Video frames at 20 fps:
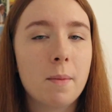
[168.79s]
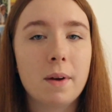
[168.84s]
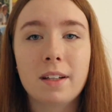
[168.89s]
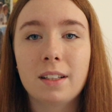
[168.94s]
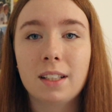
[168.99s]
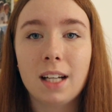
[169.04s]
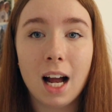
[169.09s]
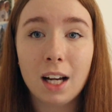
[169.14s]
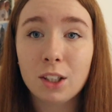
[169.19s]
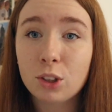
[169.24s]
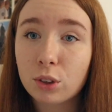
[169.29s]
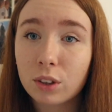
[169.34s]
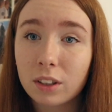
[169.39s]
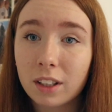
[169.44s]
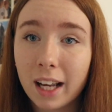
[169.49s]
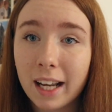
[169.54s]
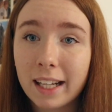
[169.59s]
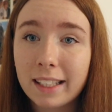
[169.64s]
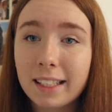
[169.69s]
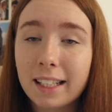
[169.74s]
natural
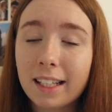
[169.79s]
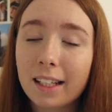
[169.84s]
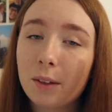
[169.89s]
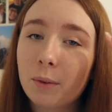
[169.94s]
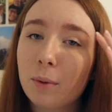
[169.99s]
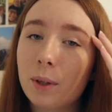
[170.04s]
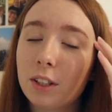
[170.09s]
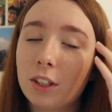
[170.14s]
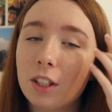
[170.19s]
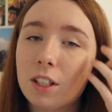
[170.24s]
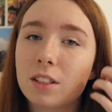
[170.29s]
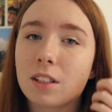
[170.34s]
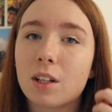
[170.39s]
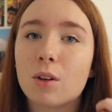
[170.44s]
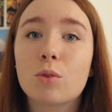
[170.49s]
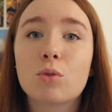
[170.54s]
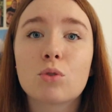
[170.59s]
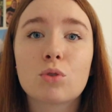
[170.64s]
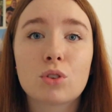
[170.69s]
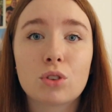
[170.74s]
lighting, which is
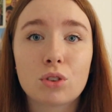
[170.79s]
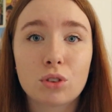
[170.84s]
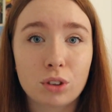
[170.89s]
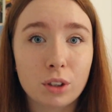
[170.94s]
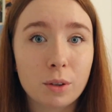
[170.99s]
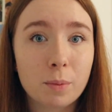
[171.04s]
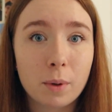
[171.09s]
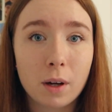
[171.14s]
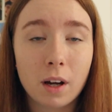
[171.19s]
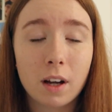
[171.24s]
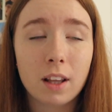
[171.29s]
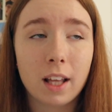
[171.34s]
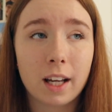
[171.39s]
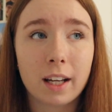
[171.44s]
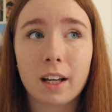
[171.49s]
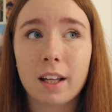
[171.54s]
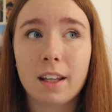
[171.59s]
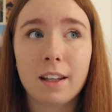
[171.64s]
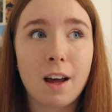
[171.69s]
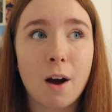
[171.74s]
super,
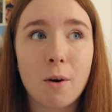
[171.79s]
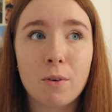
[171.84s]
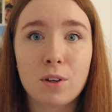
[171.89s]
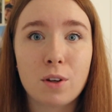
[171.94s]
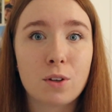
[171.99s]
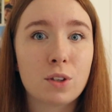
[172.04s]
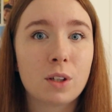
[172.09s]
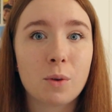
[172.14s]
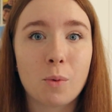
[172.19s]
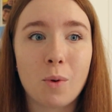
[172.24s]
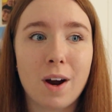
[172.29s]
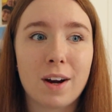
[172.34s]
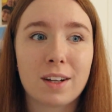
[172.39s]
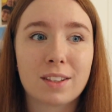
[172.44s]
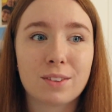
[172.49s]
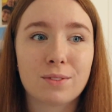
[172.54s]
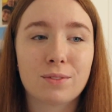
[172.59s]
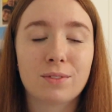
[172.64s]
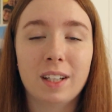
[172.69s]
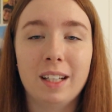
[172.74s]
like that usually
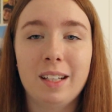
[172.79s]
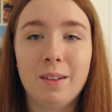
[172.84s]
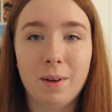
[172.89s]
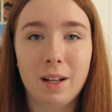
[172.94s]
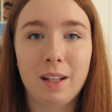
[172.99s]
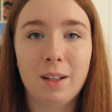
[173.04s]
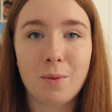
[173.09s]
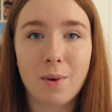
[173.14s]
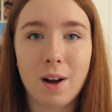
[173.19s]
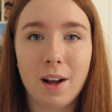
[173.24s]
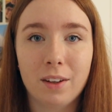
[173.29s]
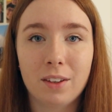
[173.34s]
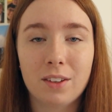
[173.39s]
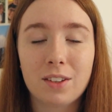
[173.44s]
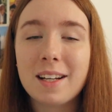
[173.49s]
works really well.